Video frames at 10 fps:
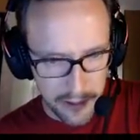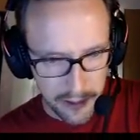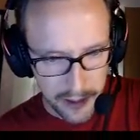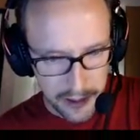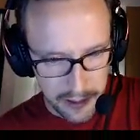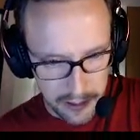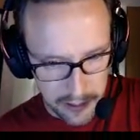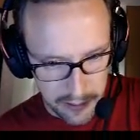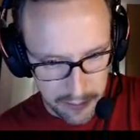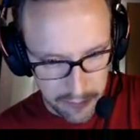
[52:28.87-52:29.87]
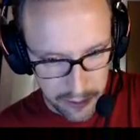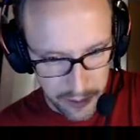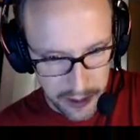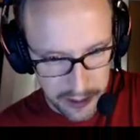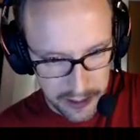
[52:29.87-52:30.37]
Like,
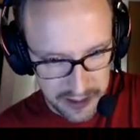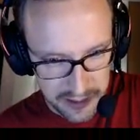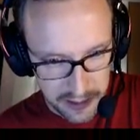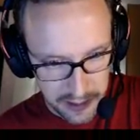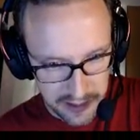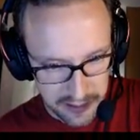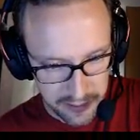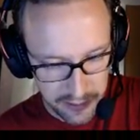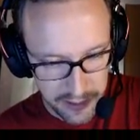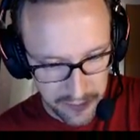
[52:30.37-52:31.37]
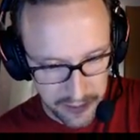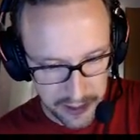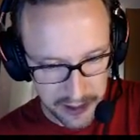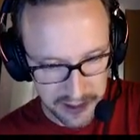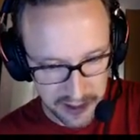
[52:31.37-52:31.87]
room ID is 6, so you
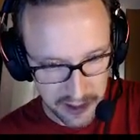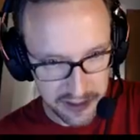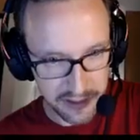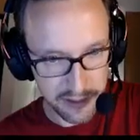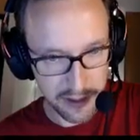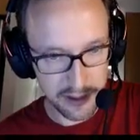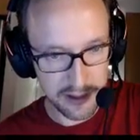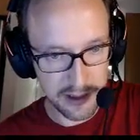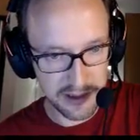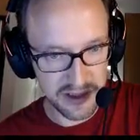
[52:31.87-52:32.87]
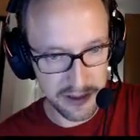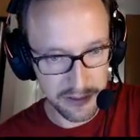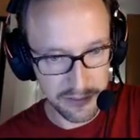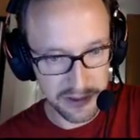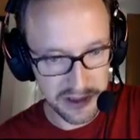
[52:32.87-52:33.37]
definitely exist. You're not a
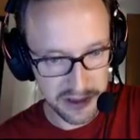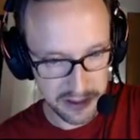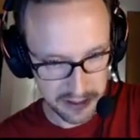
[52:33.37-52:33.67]
disused.